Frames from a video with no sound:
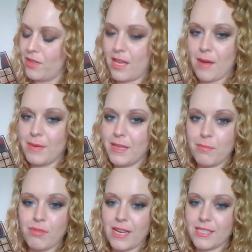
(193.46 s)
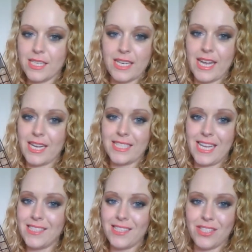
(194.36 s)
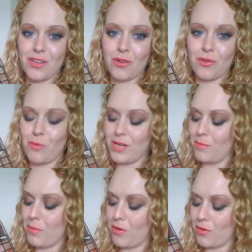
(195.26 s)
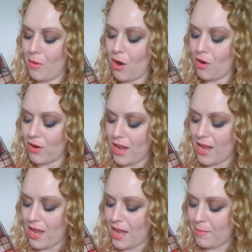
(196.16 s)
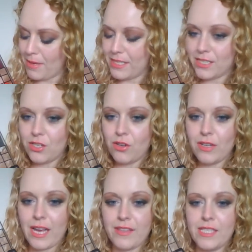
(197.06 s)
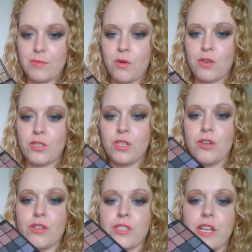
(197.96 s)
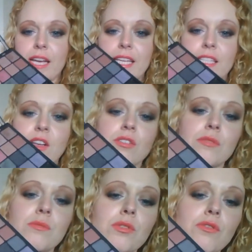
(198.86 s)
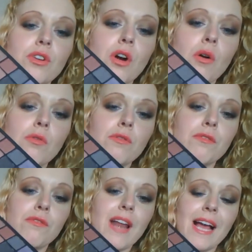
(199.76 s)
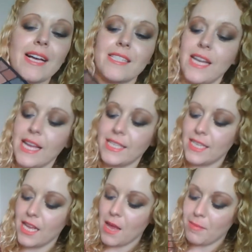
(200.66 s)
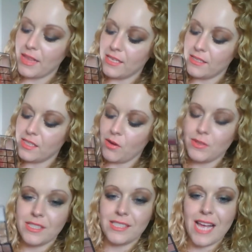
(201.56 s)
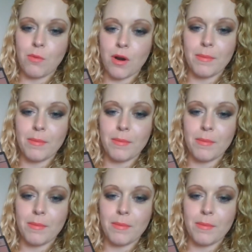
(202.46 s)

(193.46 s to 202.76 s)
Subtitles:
I mean, they're practically identical when you put them on. I mean, to look at this one, looks like it's got some sort of gold flecks in it, but then so does that one.